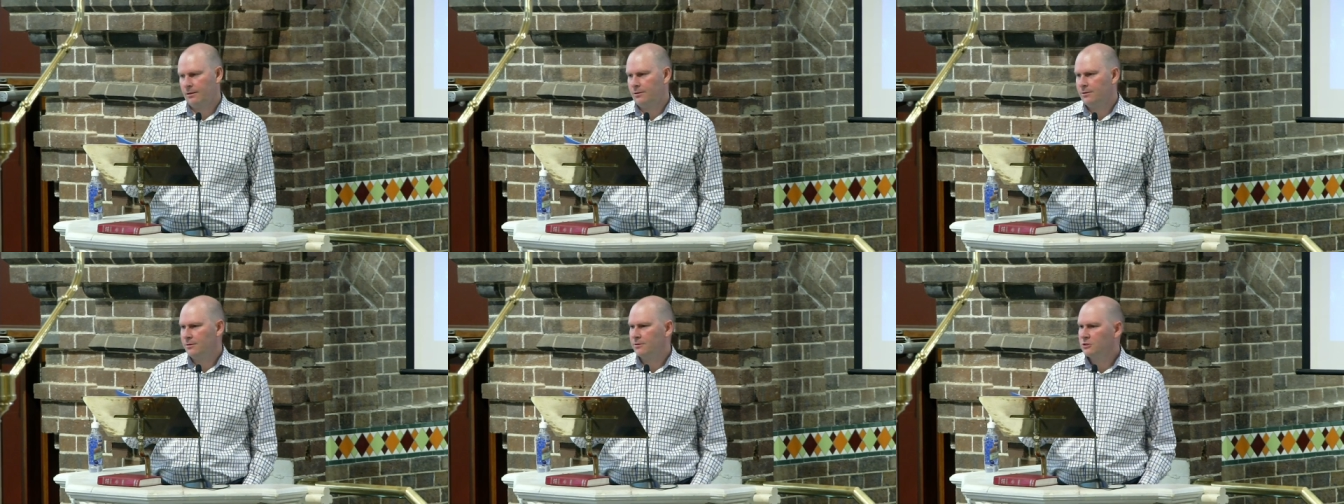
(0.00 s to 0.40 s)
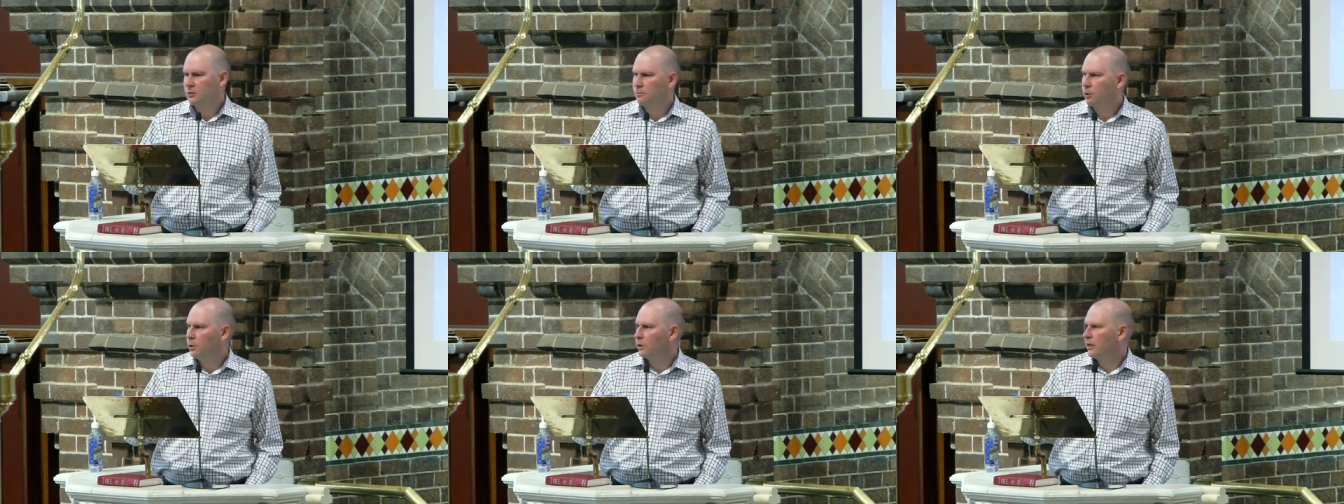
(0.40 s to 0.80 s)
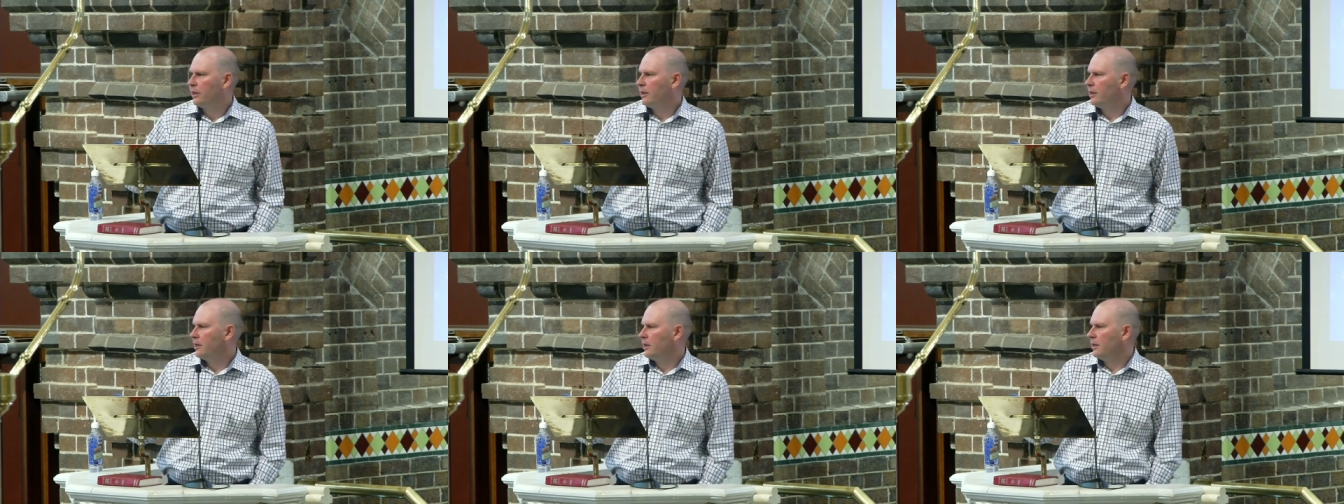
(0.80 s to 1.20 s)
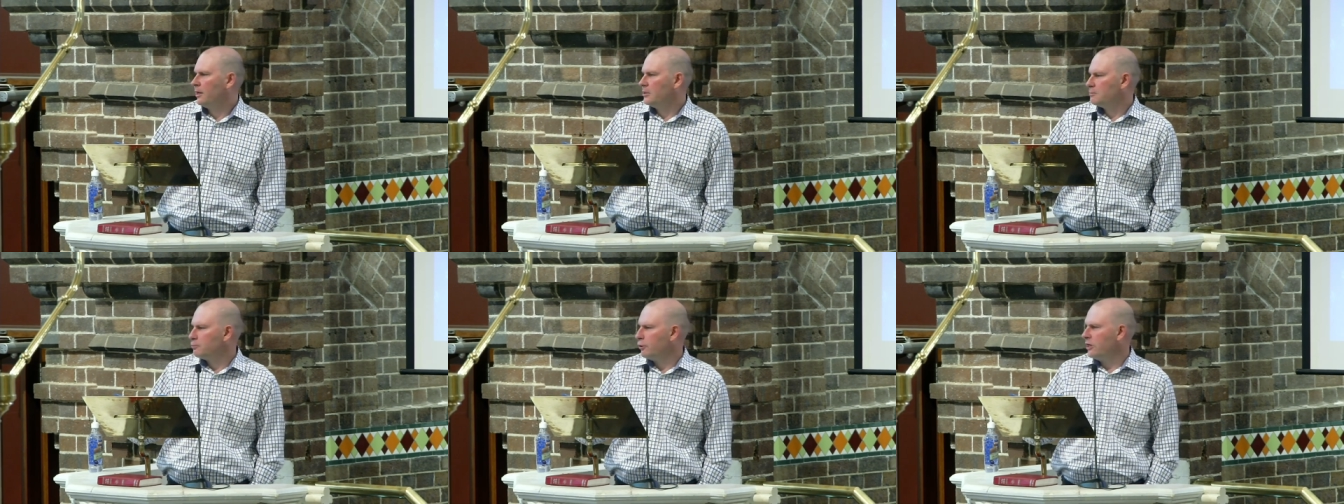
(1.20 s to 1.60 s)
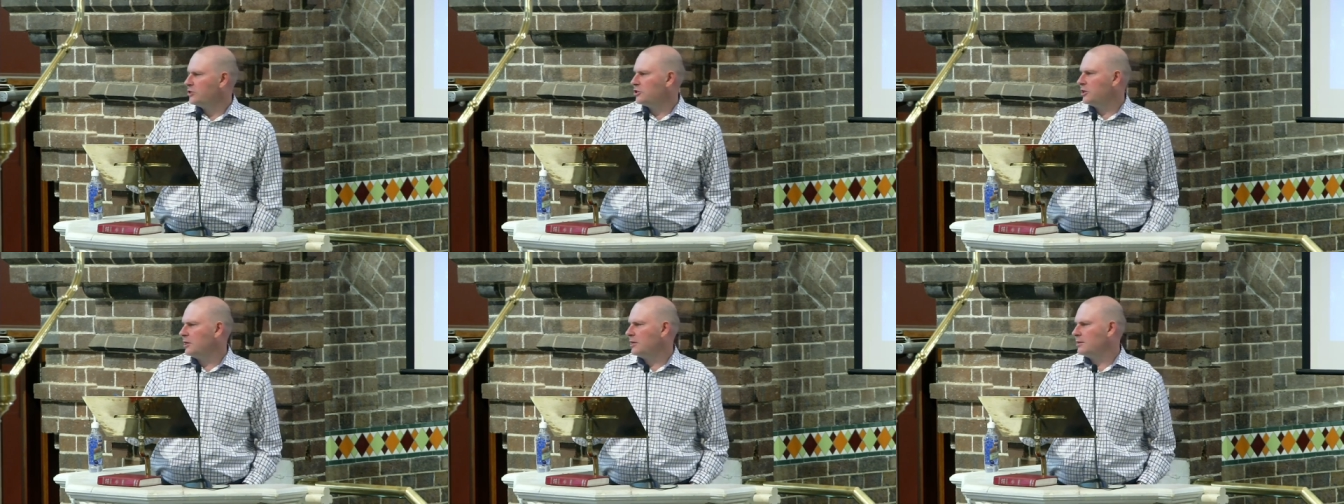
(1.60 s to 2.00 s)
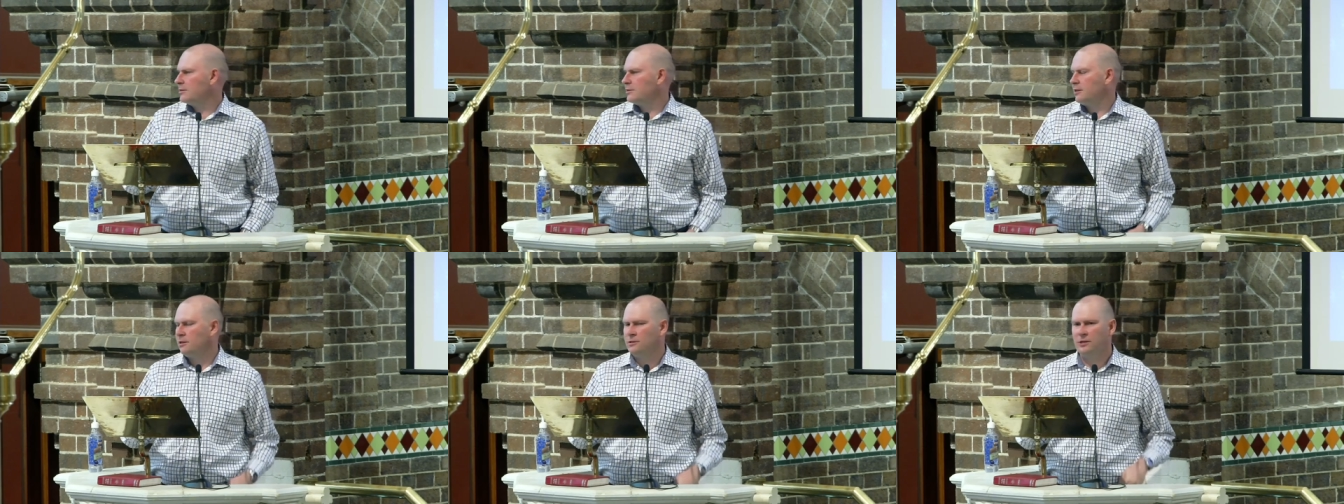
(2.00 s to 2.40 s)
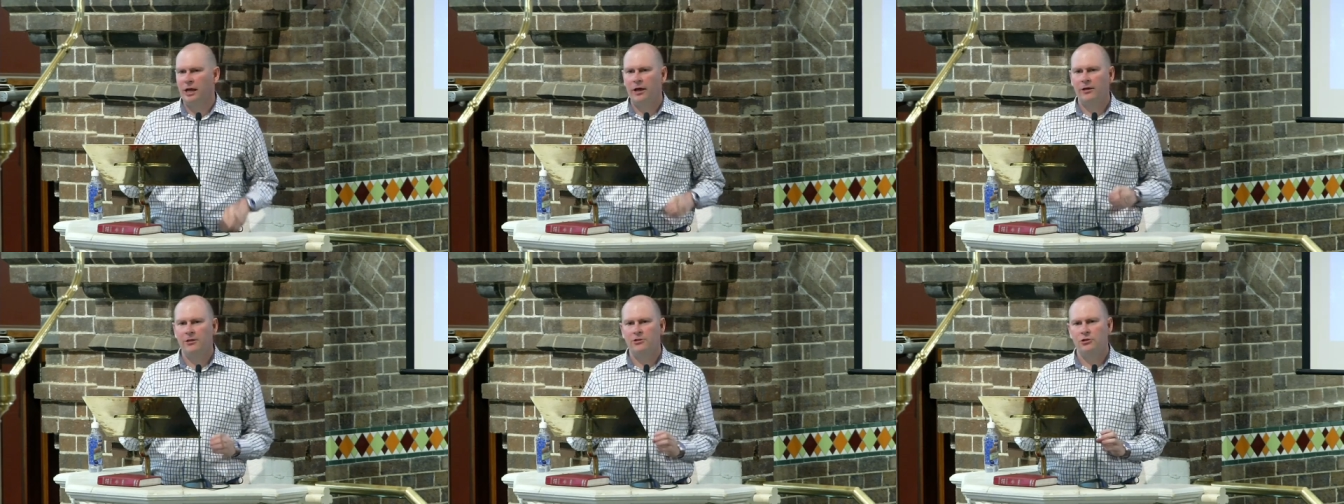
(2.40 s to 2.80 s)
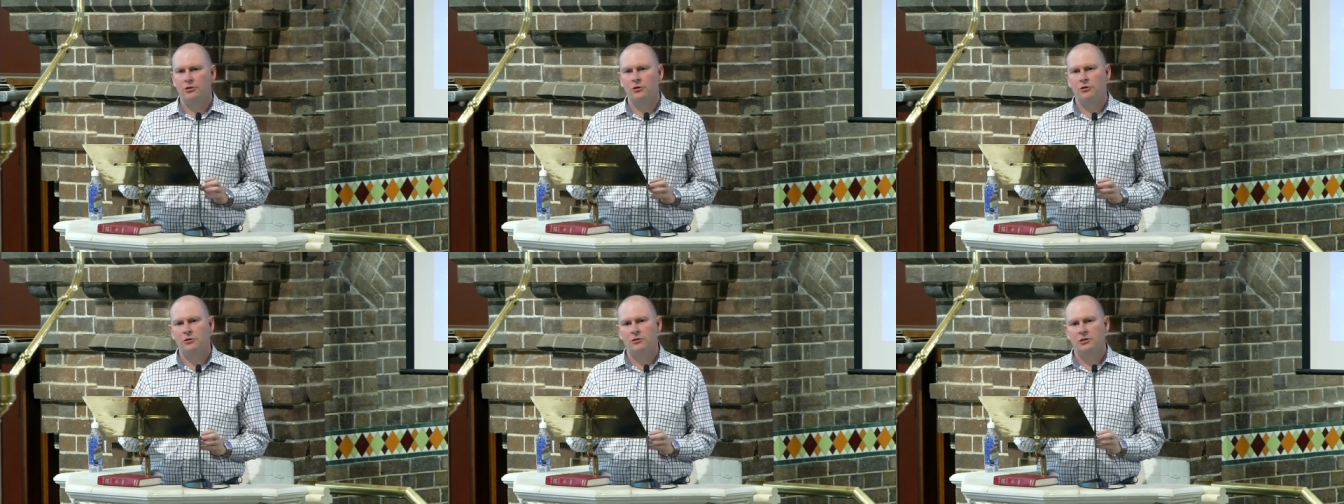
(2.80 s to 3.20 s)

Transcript: So, Paul here, he's preaching to doubting Jews.